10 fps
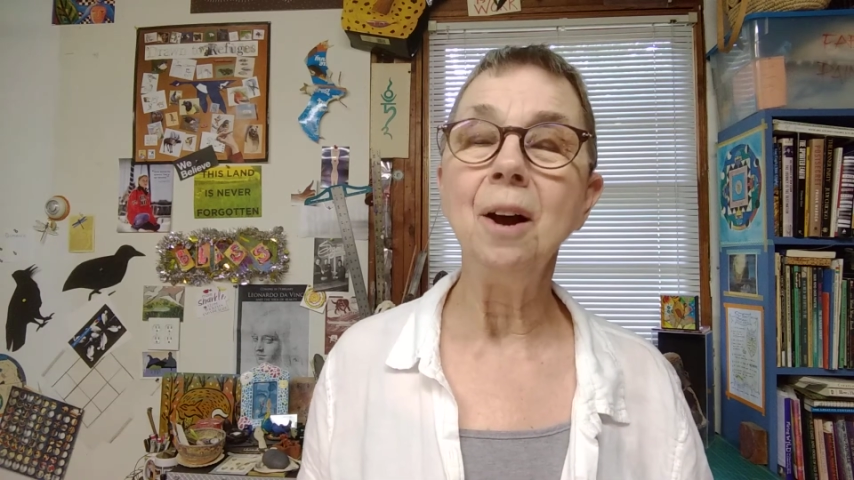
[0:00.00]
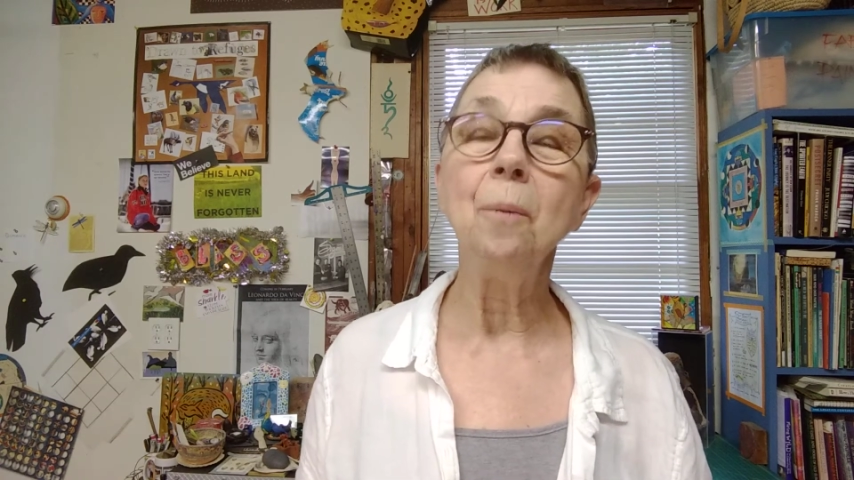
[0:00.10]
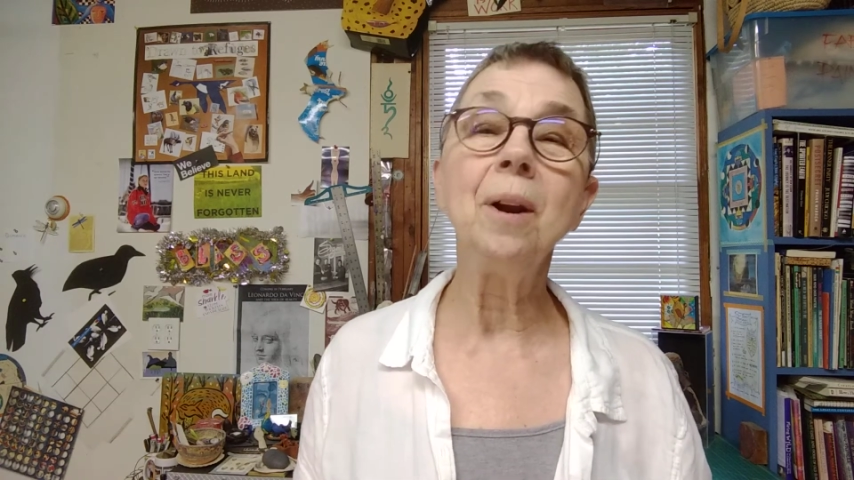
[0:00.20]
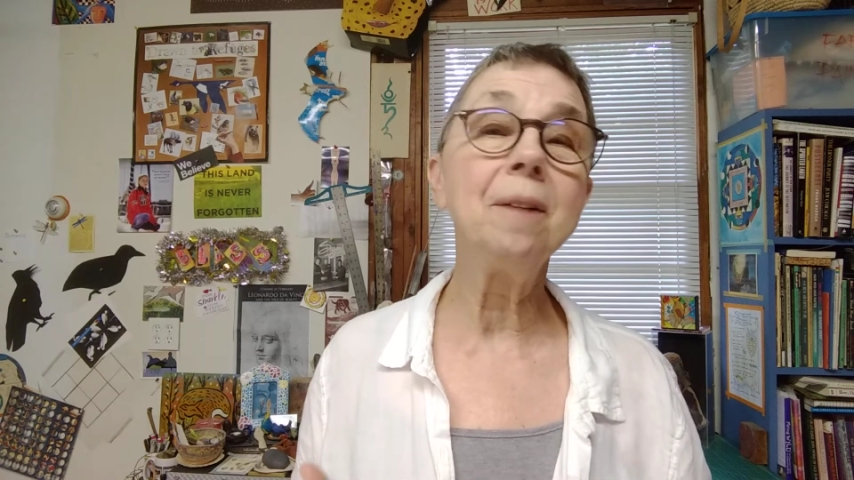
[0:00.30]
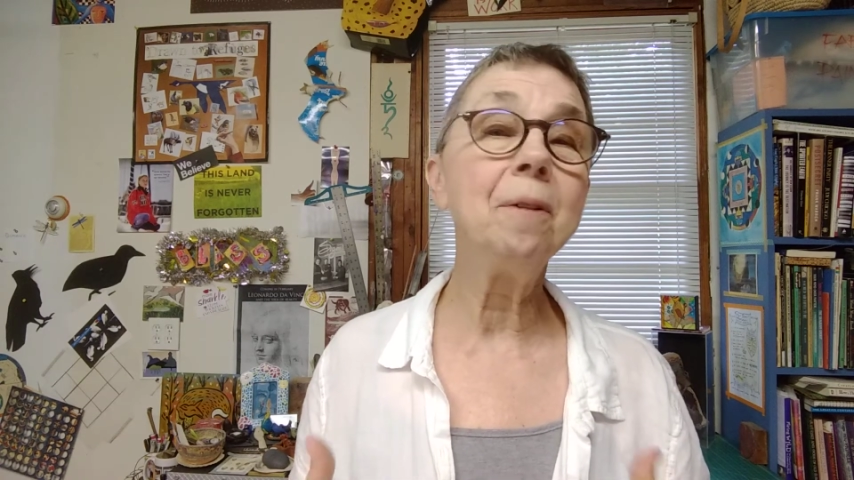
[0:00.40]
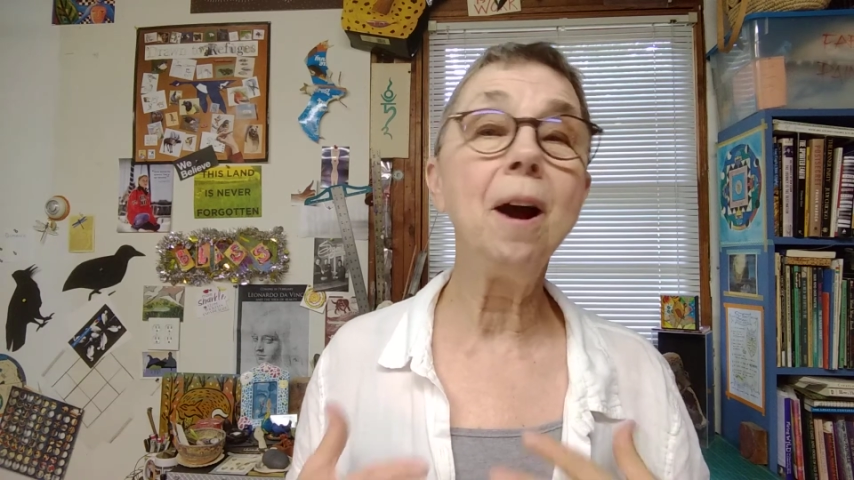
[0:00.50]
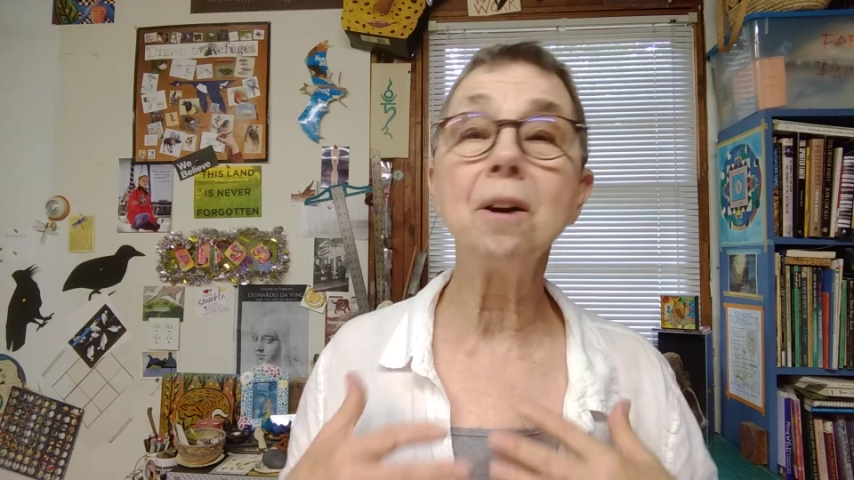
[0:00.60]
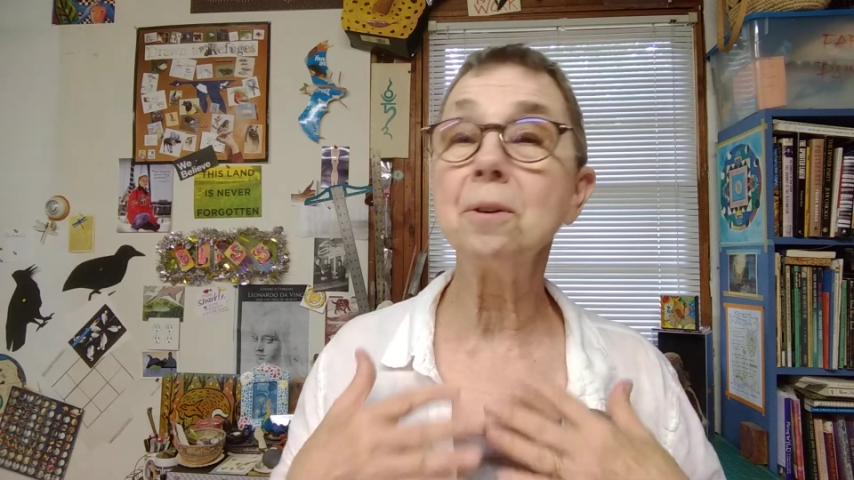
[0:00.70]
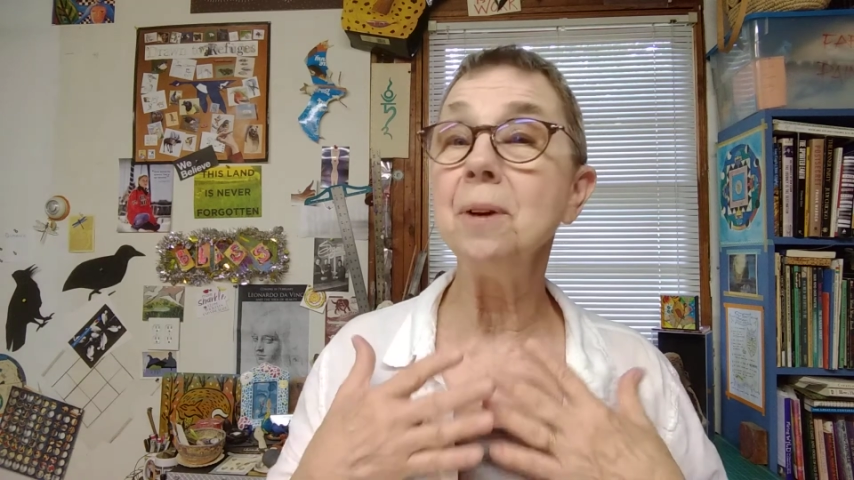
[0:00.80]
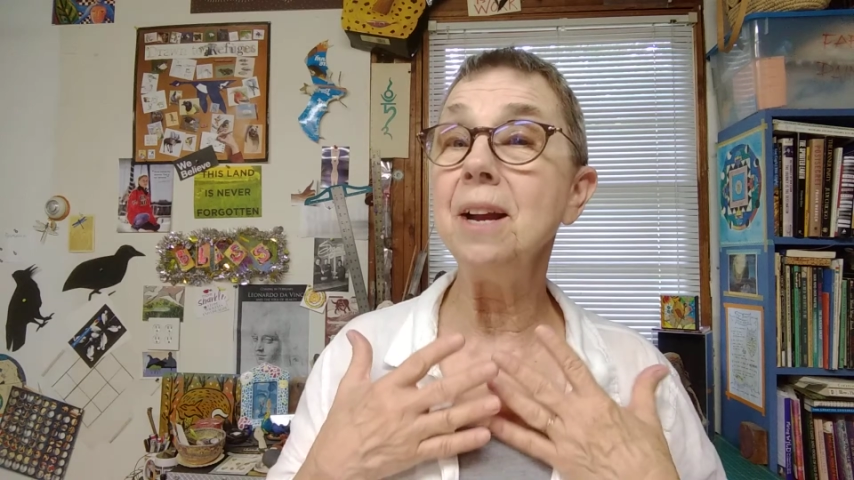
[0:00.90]
Whatever our
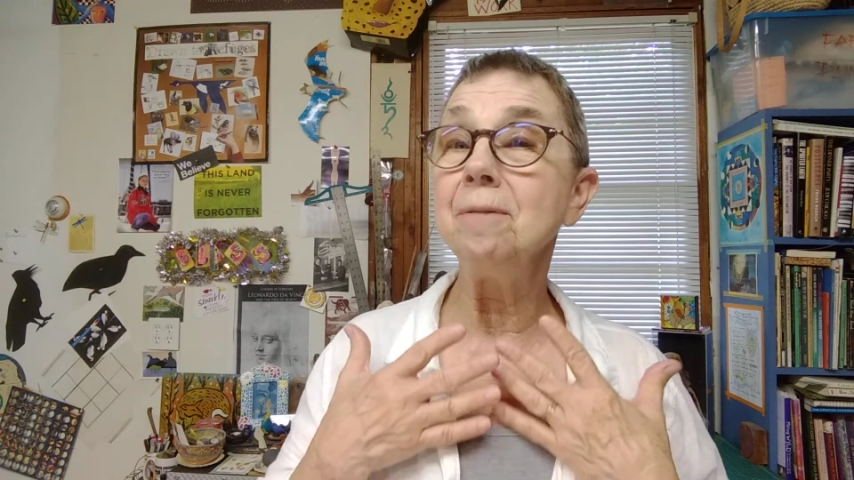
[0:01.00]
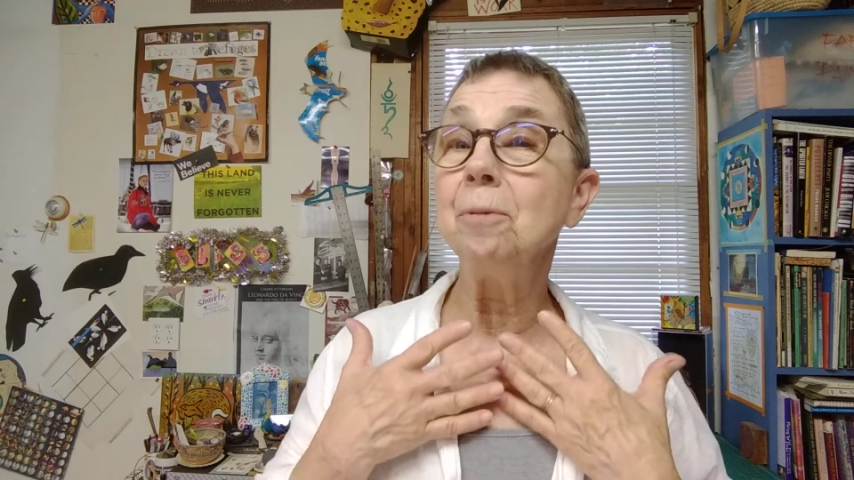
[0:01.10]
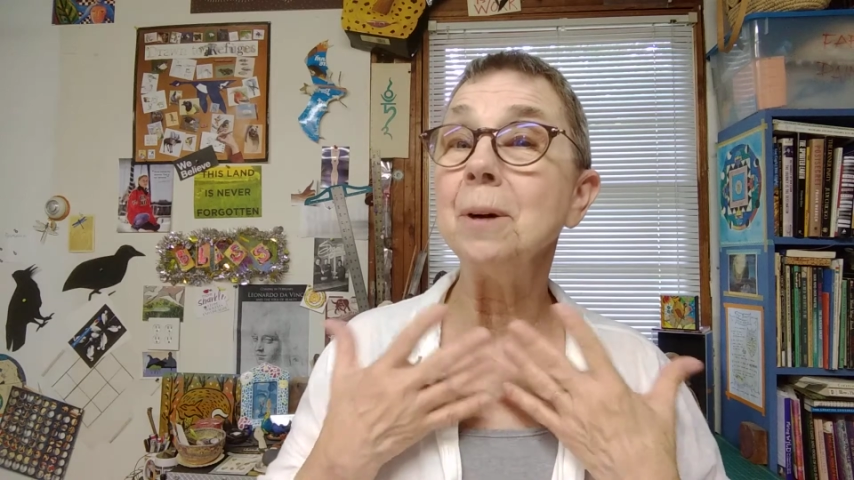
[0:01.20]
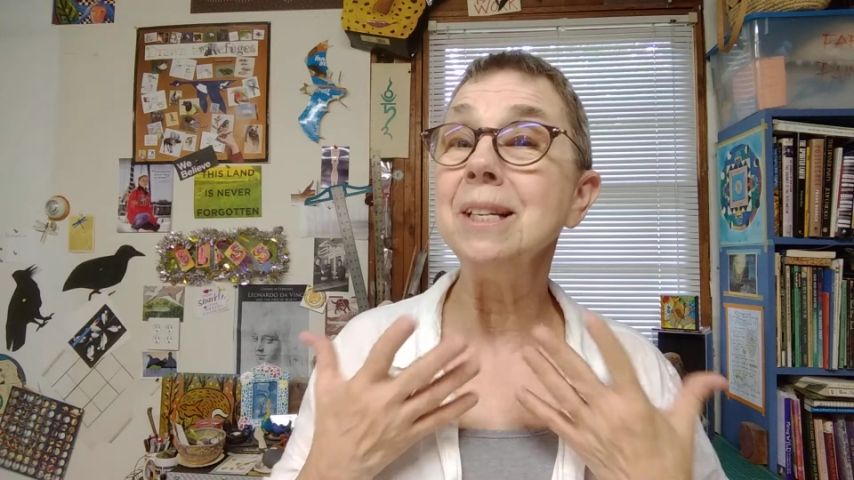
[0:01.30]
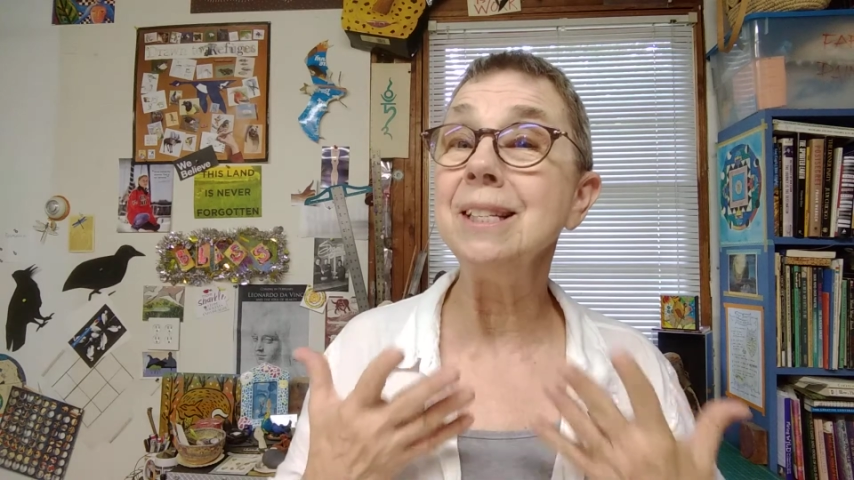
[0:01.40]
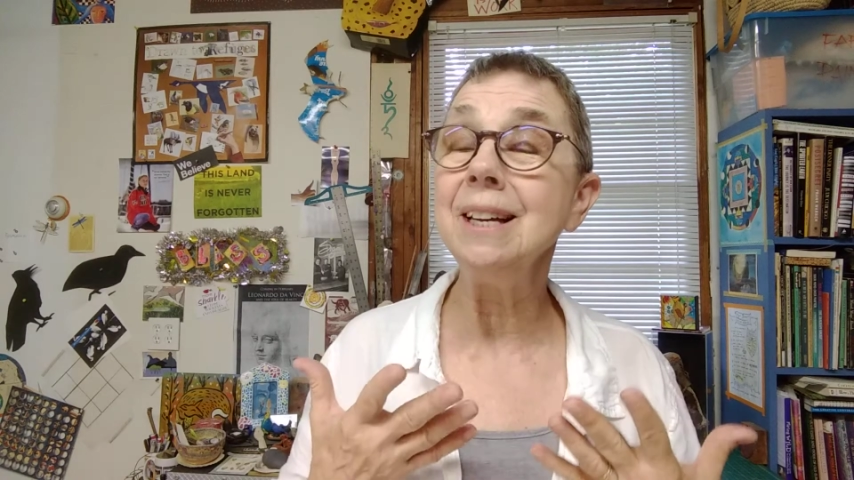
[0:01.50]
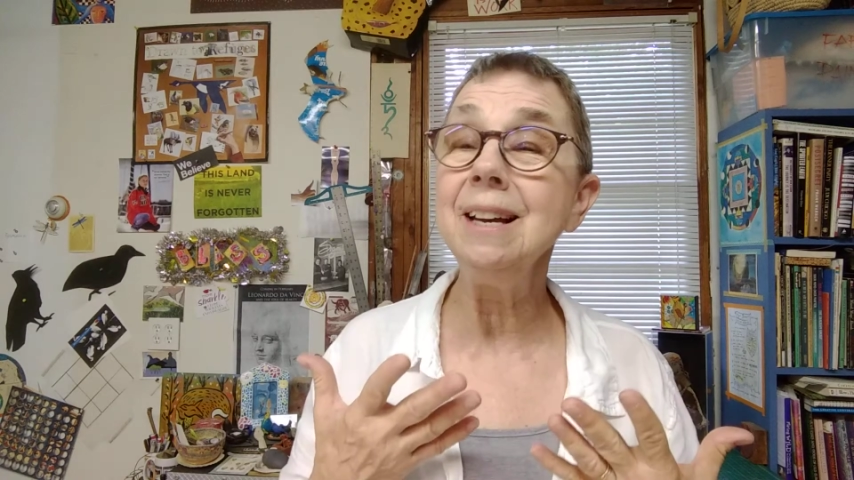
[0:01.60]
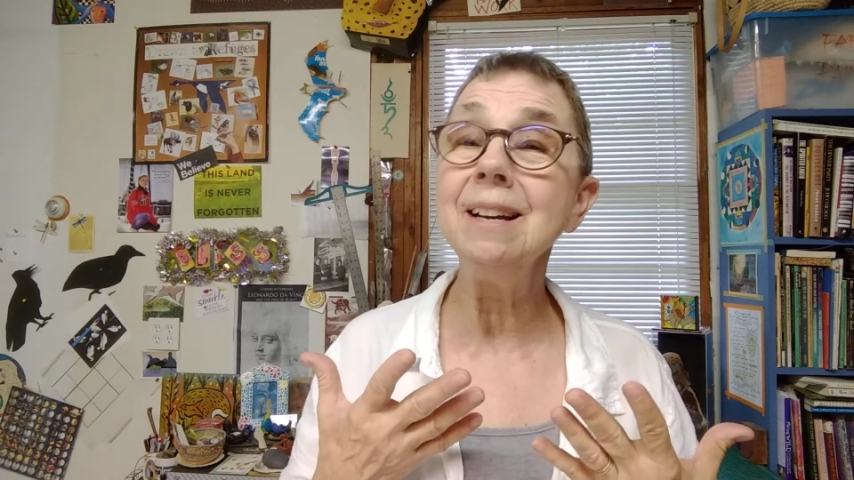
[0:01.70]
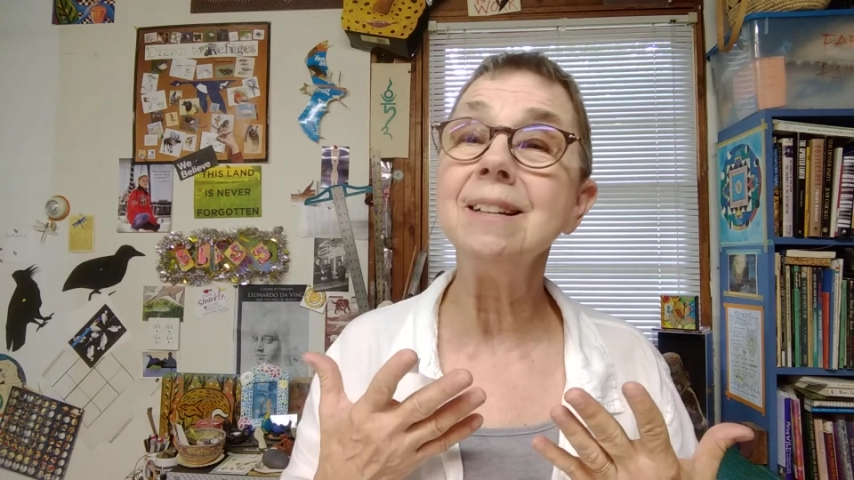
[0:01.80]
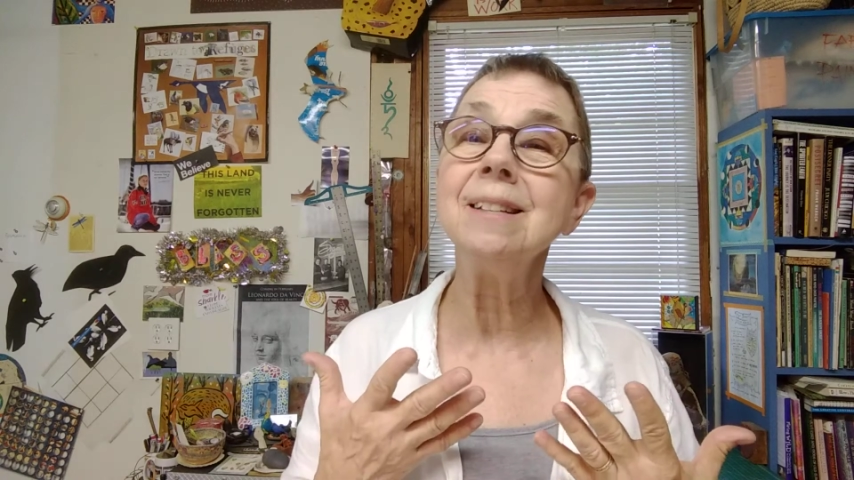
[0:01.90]
creative voice
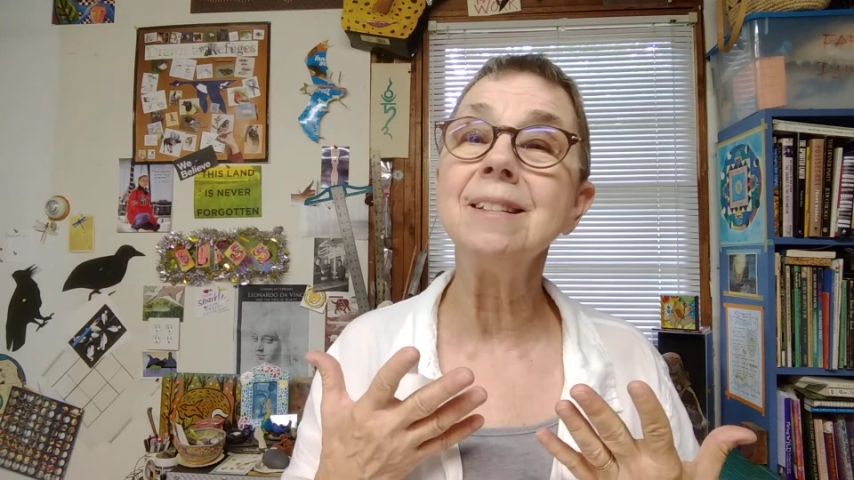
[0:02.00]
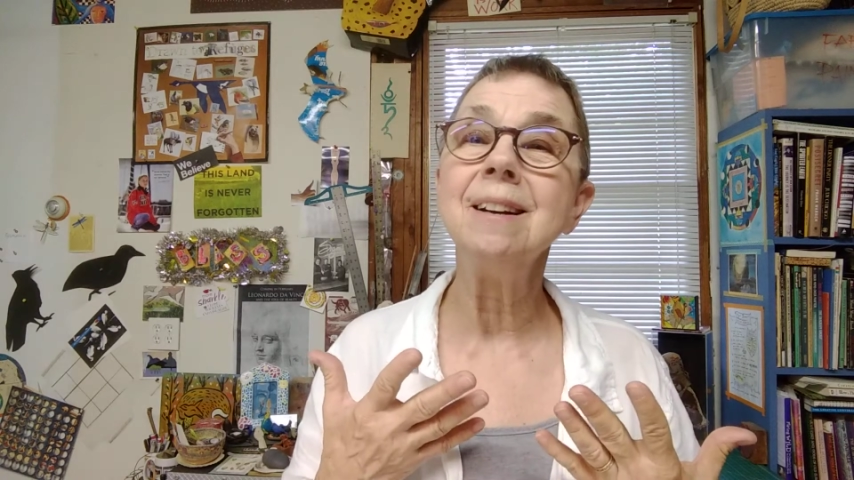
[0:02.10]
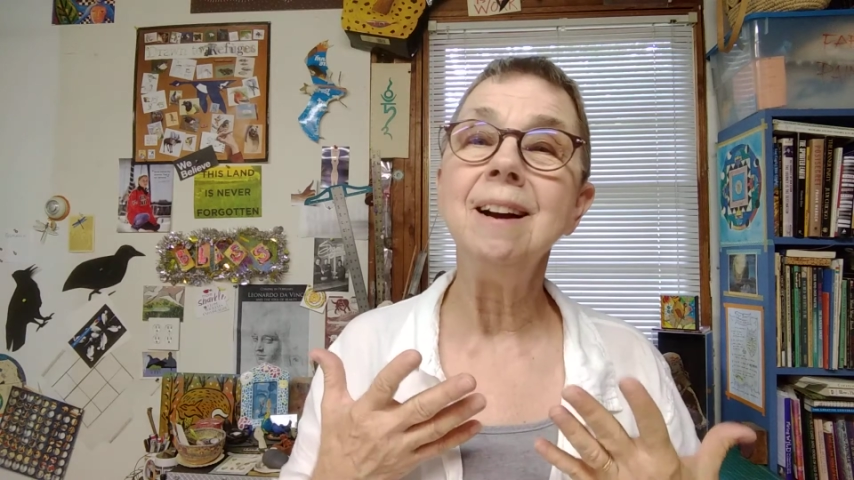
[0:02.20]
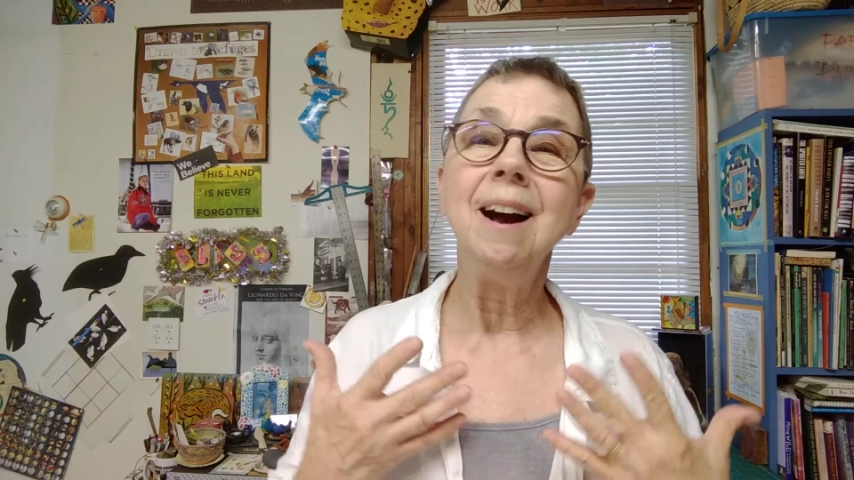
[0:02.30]
is